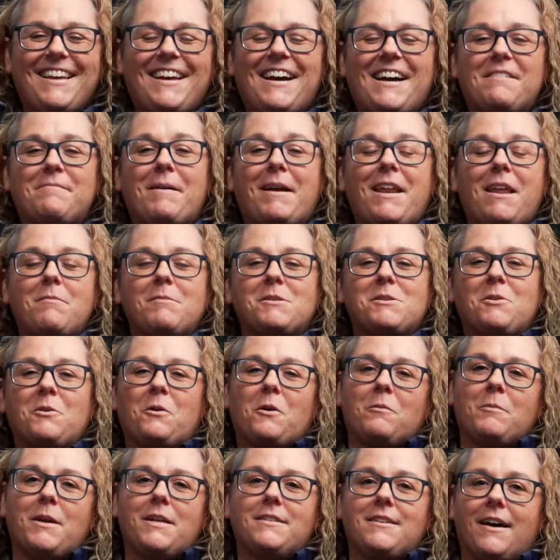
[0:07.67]
Uh, my name is
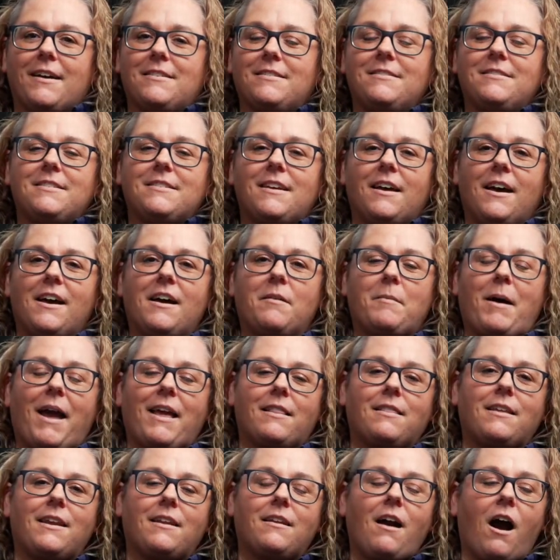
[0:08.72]
Laura McDonald. Um, I
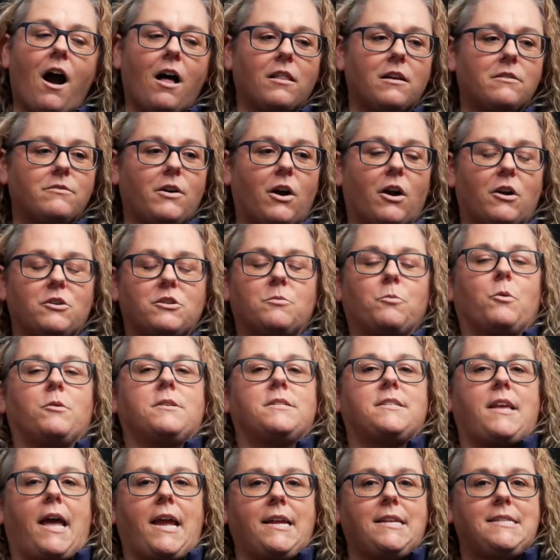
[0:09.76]
lead all of our
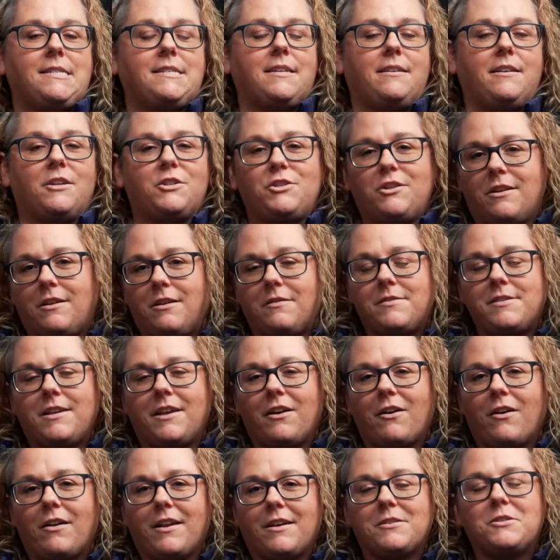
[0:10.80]
sports science initiatives
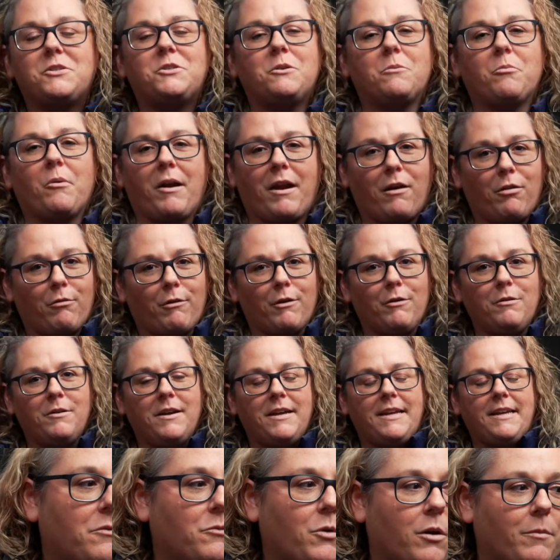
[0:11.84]
here at S2 Breakthrough.
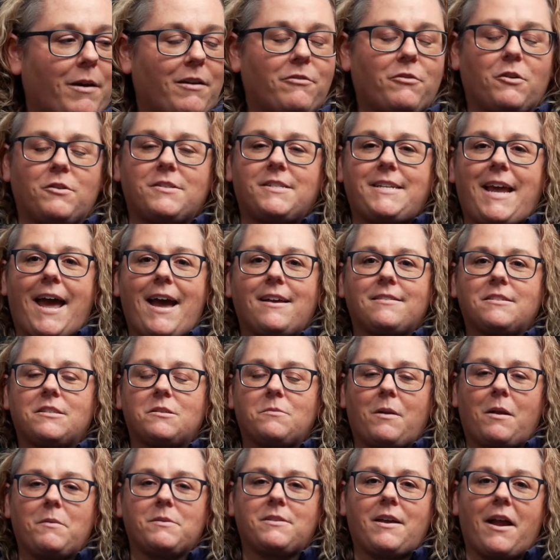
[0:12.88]
One of my first tasks
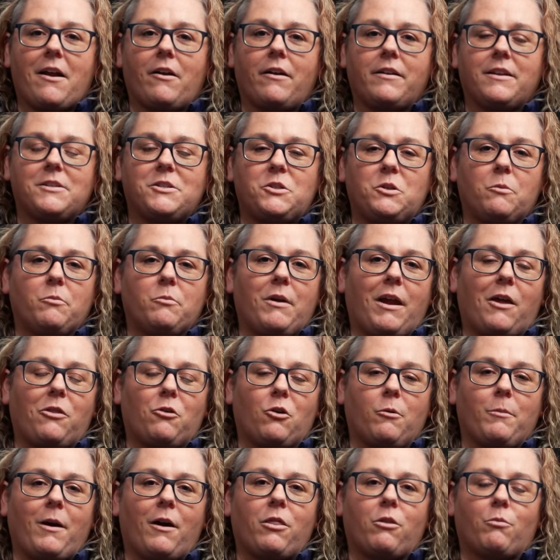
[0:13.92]
when I was hired at S2 Breakthrough
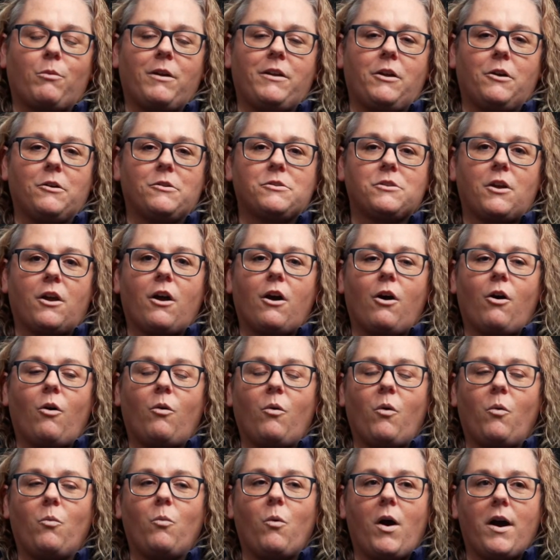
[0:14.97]
about three years
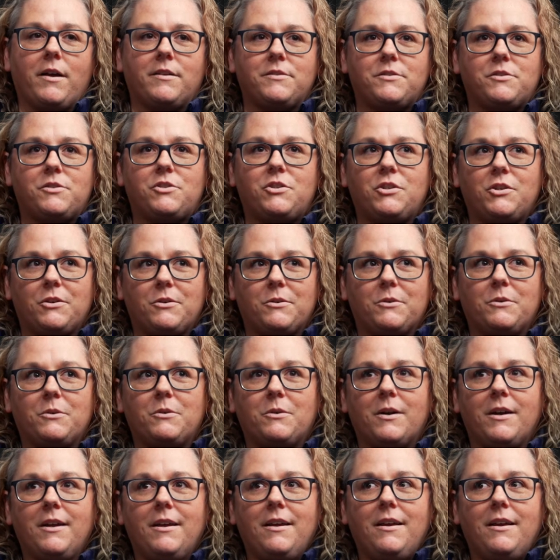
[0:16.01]
ago was to